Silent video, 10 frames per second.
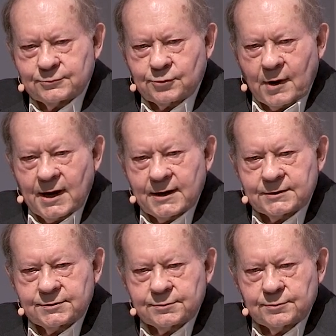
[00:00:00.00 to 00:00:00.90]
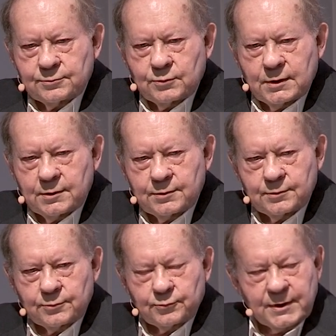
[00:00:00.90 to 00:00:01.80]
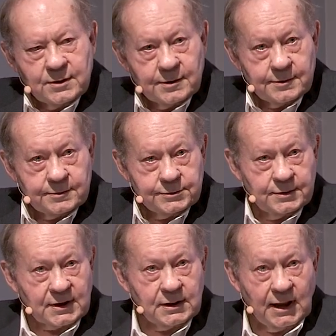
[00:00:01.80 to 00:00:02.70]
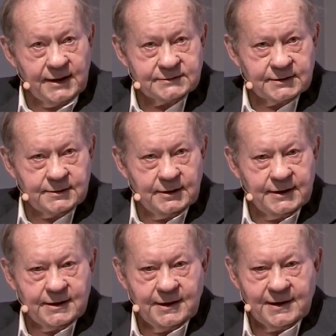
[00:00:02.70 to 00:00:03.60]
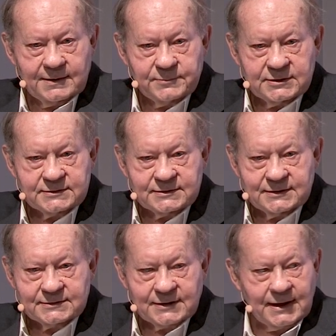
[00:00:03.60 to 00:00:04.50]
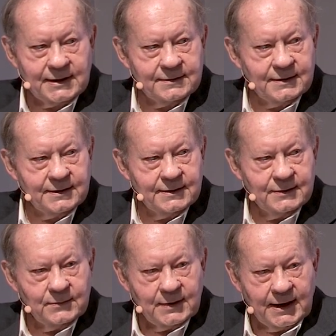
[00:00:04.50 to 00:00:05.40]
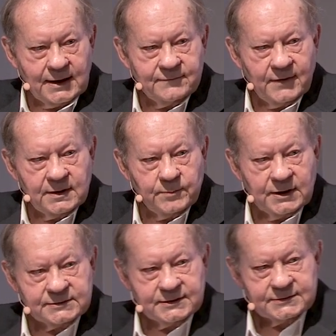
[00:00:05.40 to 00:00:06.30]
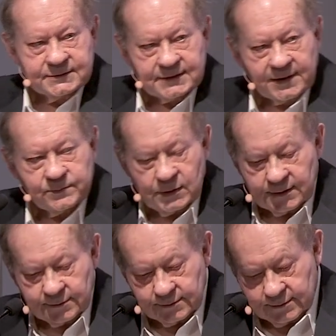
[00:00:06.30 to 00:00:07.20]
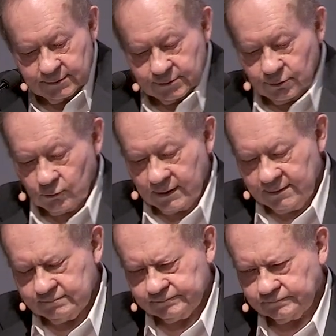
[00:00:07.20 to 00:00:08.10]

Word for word: try to recur to the classical economists, as I and von Mises, as I've been doing,